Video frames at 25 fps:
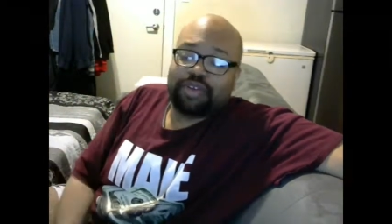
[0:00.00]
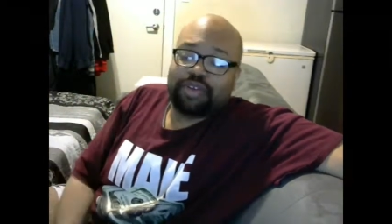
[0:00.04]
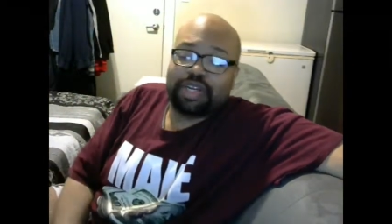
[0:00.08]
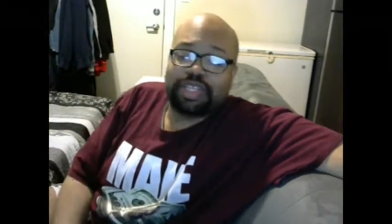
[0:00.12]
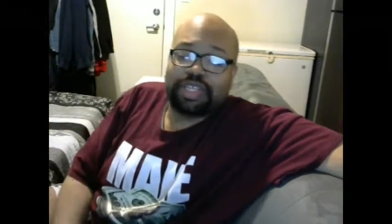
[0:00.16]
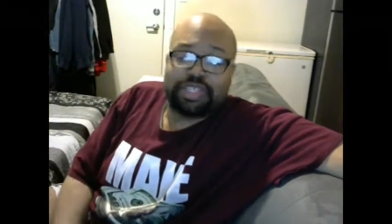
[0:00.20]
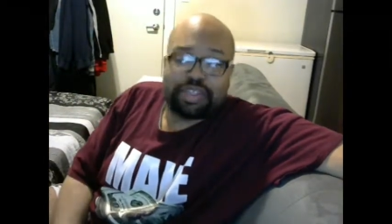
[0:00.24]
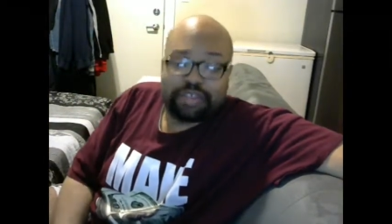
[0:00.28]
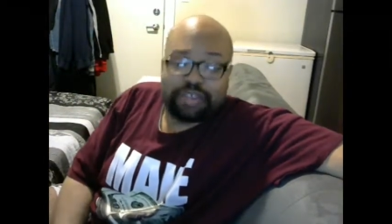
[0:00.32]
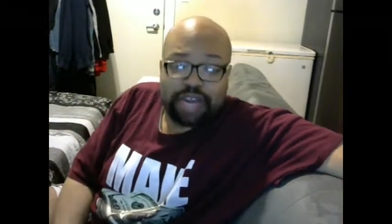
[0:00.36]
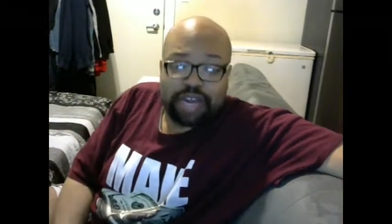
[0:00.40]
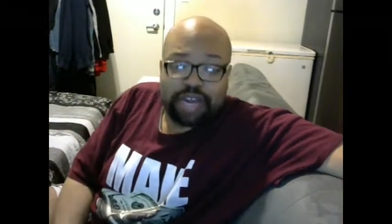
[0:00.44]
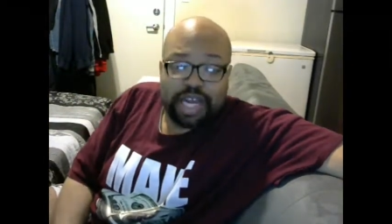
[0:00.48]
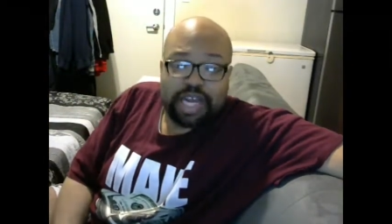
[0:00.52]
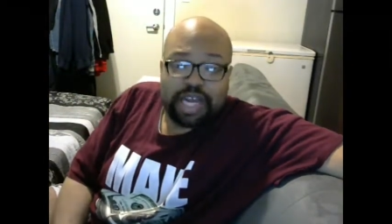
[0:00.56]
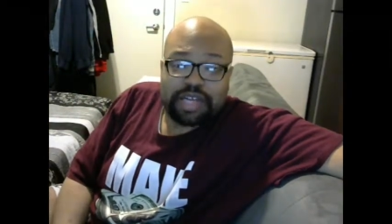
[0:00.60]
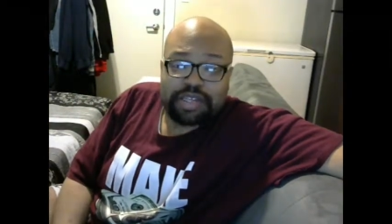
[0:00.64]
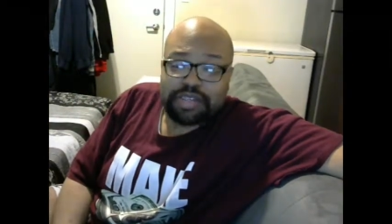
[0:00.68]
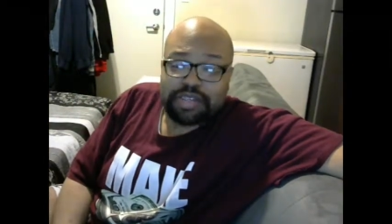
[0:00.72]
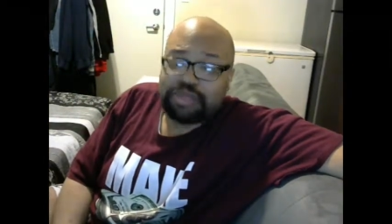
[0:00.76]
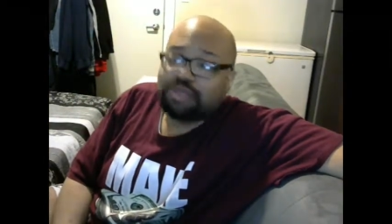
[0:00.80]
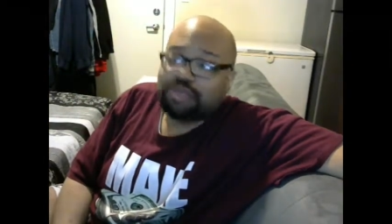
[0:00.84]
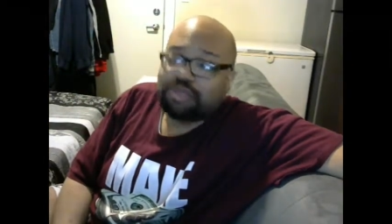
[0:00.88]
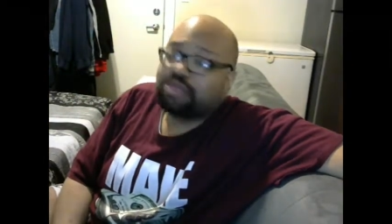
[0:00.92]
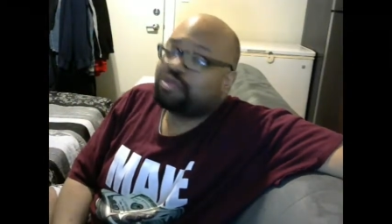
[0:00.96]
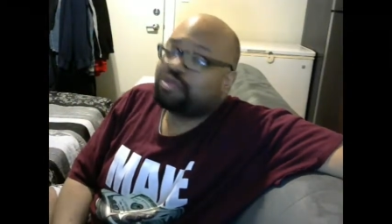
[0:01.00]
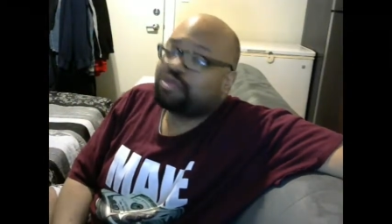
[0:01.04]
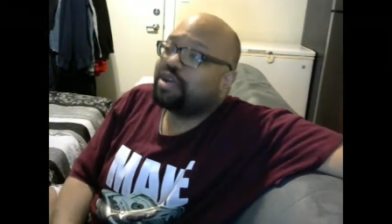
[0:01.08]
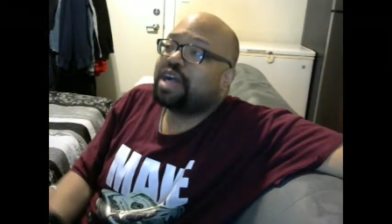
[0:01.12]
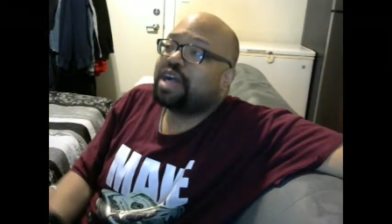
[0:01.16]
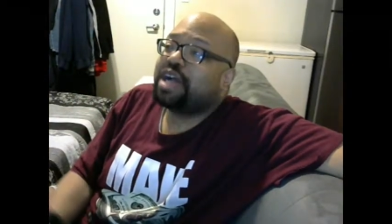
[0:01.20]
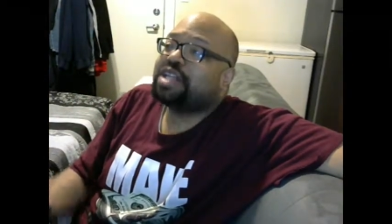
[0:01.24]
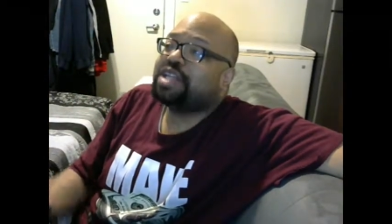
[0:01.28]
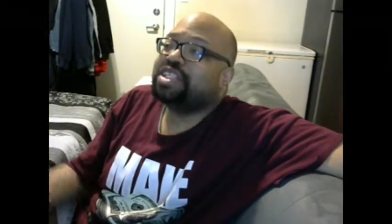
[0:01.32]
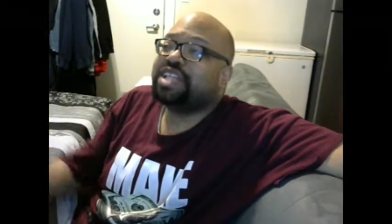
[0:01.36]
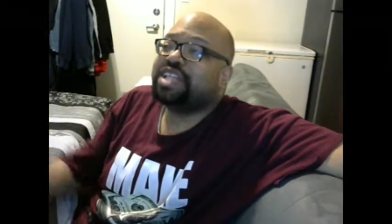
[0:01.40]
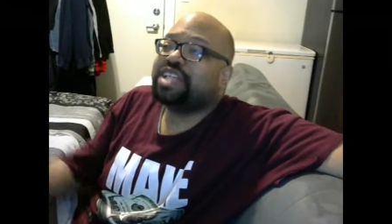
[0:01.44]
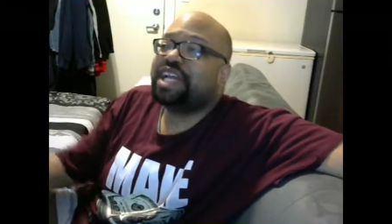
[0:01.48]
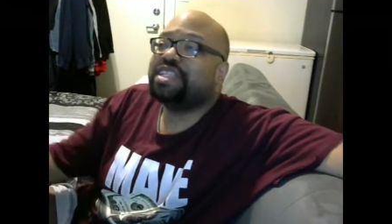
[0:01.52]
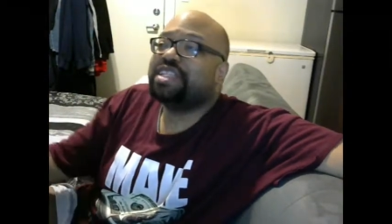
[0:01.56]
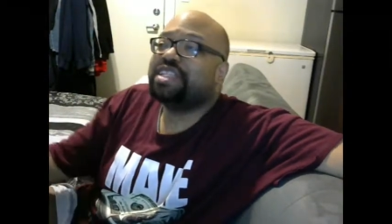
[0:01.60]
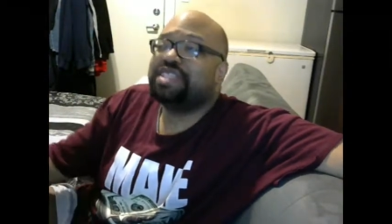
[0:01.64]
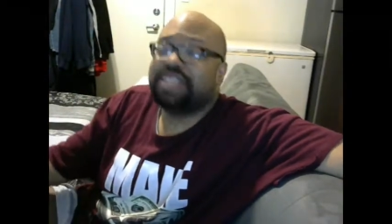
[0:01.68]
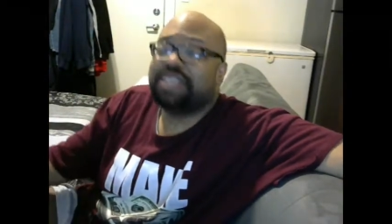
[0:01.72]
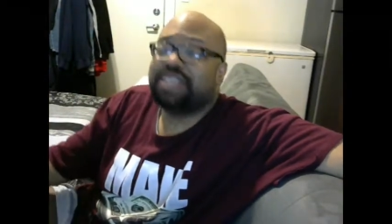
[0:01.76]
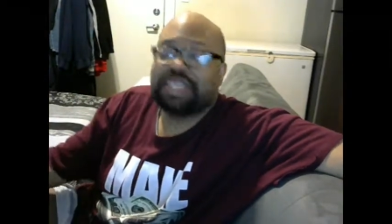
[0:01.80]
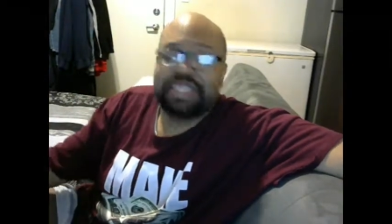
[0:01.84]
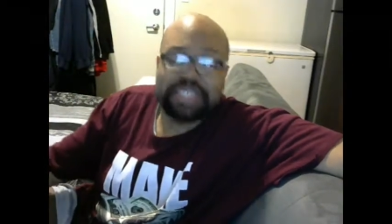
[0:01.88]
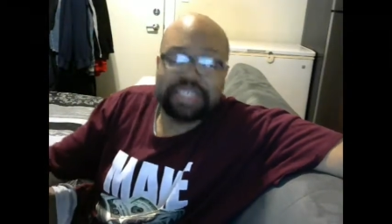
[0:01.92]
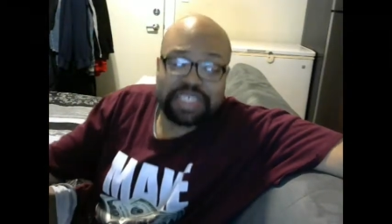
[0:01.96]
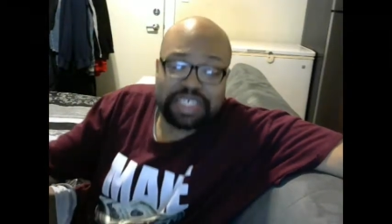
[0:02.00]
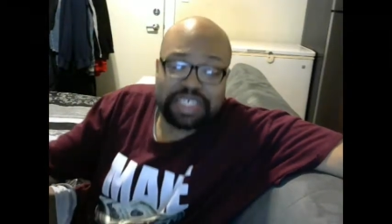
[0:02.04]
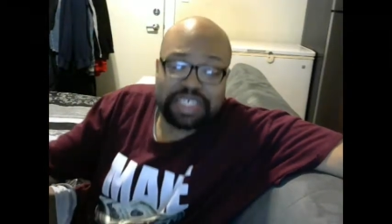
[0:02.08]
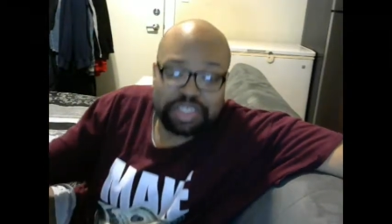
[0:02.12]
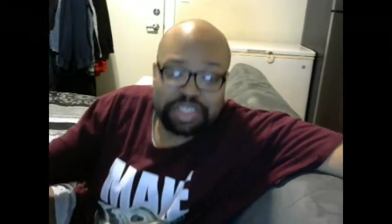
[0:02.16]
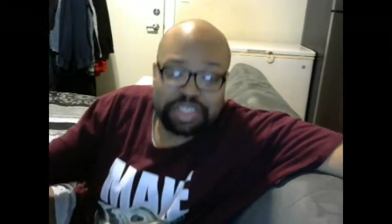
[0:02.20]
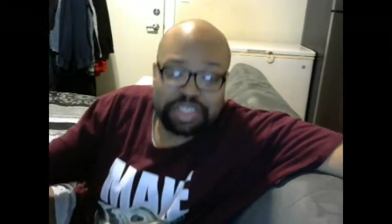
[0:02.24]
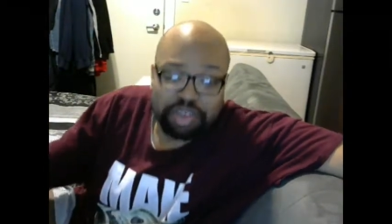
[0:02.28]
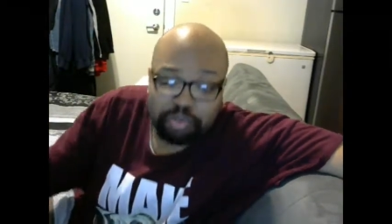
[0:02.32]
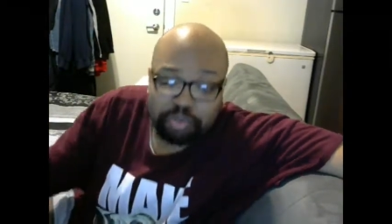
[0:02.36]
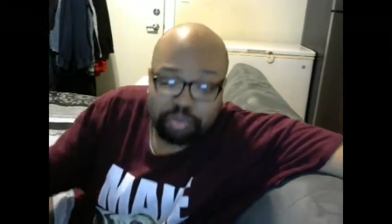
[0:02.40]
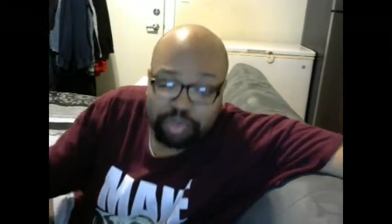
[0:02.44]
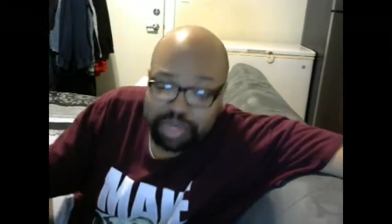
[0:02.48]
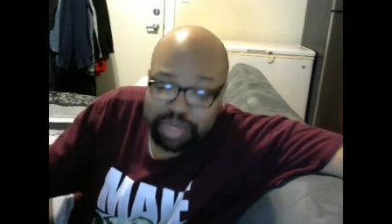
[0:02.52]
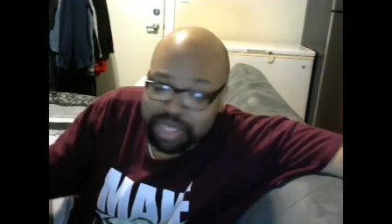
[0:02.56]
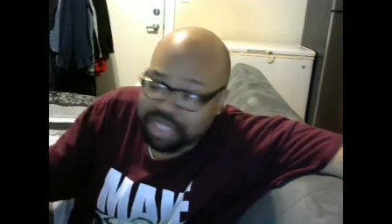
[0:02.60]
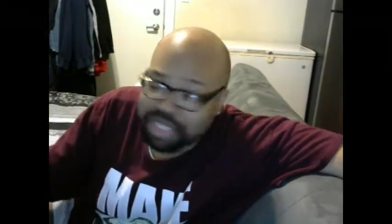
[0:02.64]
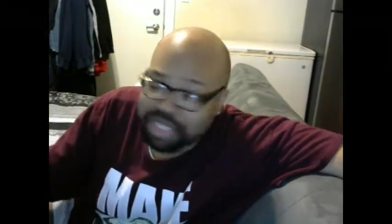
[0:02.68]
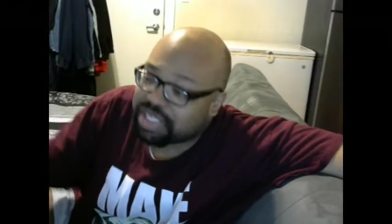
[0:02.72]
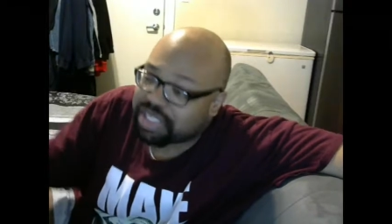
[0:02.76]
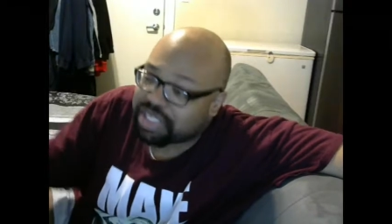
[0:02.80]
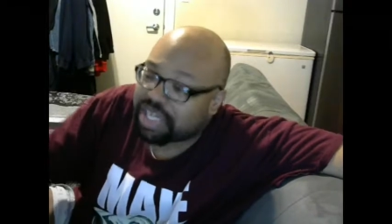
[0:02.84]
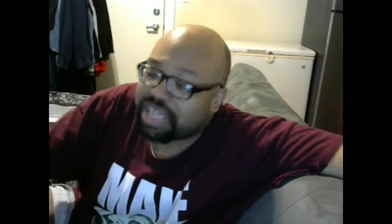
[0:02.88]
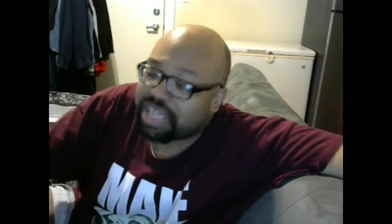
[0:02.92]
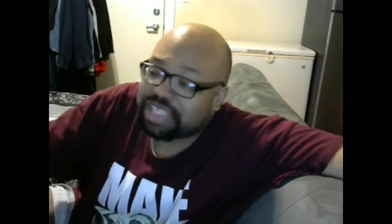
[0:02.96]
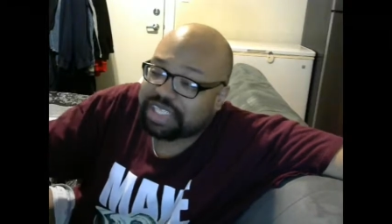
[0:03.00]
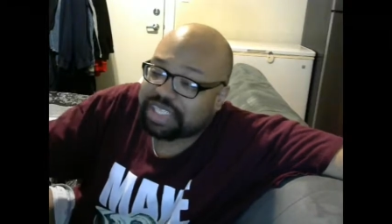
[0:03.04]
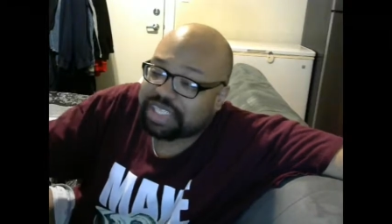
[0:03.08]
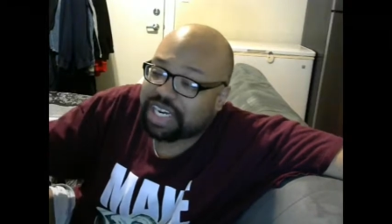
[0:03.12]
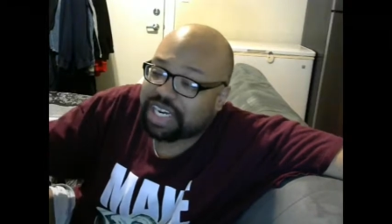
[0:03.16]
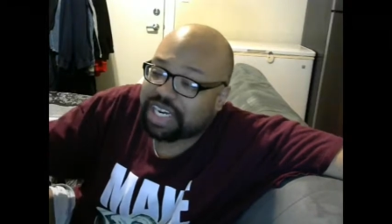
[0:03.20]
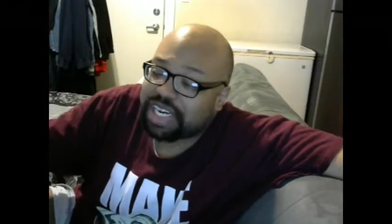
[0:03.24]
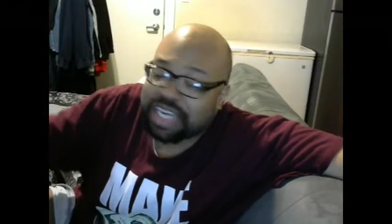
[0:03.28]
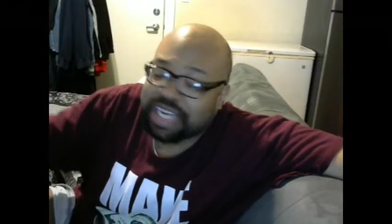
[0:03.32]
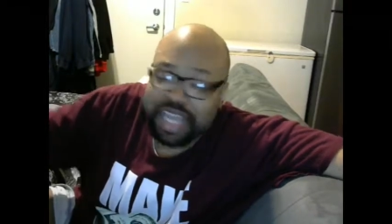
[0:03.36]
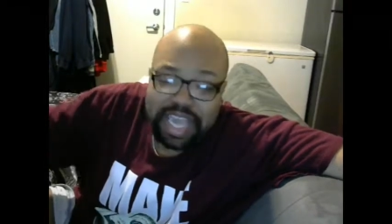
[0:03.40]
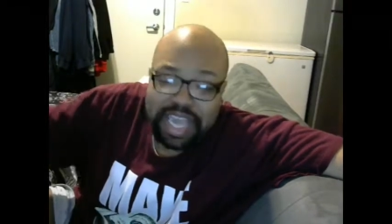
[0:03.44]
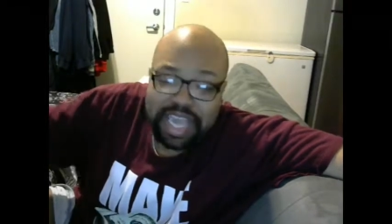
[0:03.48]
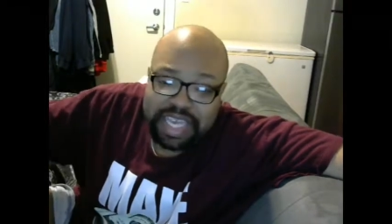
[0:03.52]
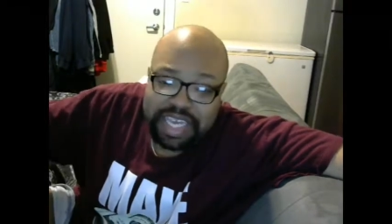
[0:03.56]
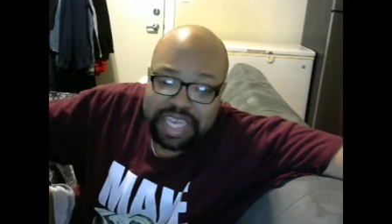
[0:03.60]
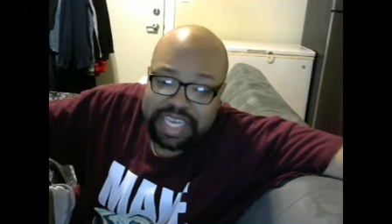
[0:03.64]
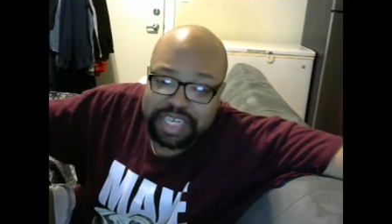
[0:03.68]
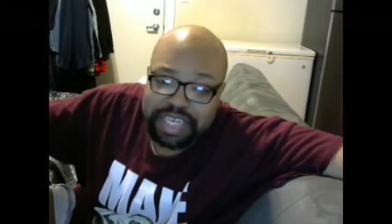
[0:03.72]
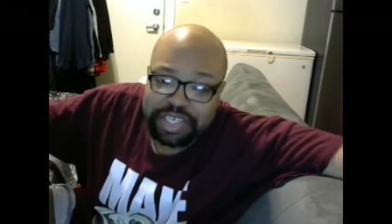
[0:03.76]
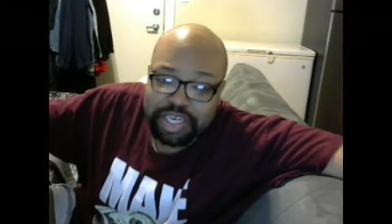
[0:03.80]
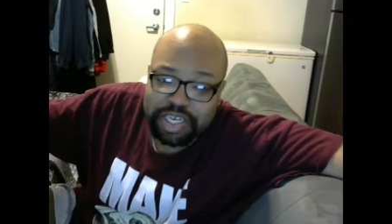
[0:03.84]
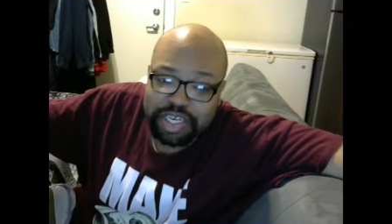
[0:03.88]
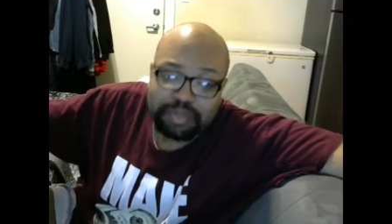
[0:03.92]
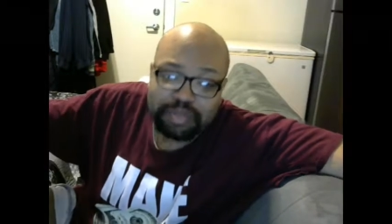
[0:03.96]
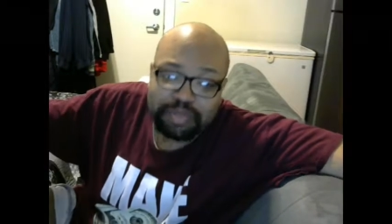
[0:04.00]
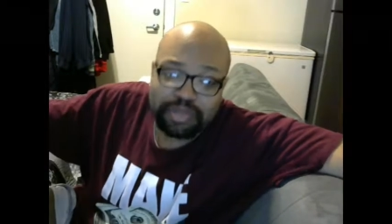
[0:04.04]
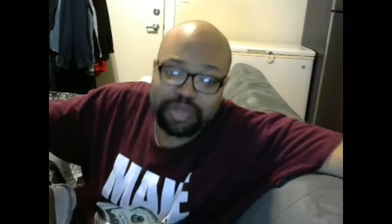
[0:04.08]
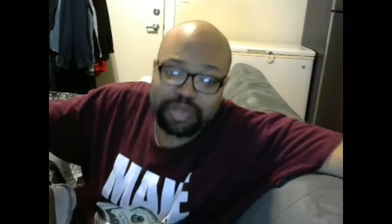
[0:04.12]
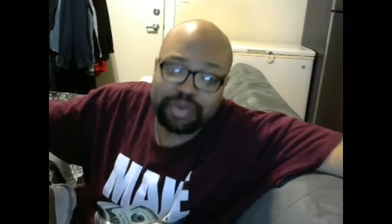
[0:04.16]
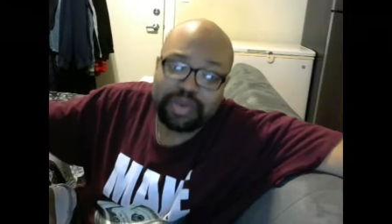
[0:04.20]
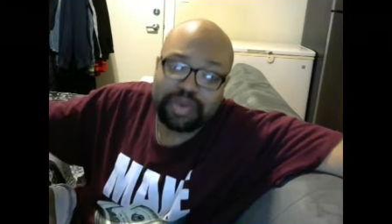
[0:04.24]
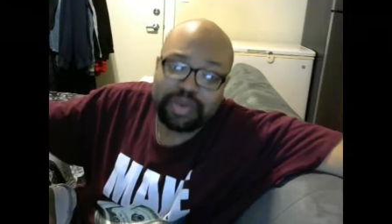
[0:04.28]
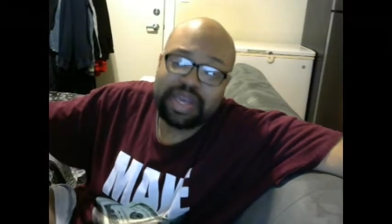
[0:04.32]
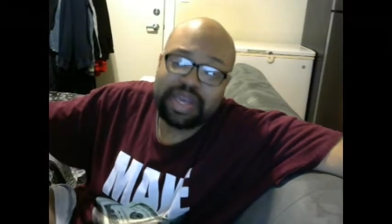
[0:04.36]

what does the crowd do? The crowd chants, "This is stupid," and starts chanting A E W